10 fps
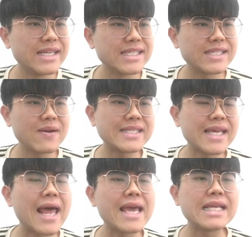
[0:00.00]
So we
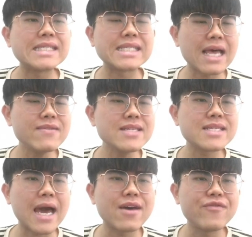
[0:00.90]
said that in the
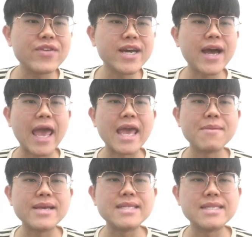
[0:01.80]
7-sided figure A,
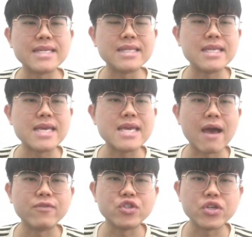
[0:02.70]
B, C, D,
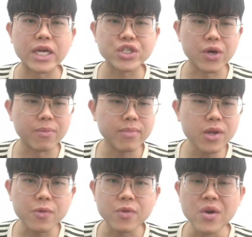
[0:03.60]
F, G as shown
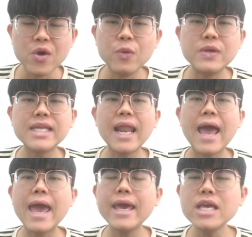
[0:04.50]
below, we said
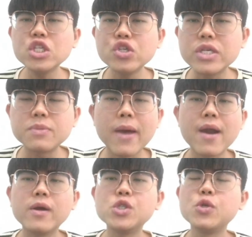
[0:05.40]
that AG is
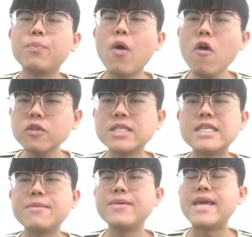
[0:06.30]
parallel to both
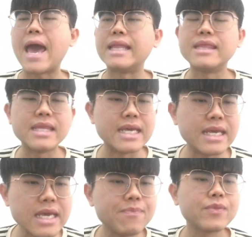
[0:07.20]
CB and
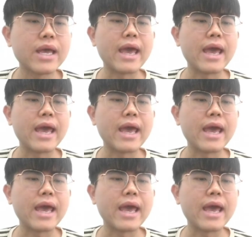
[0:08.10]
DE.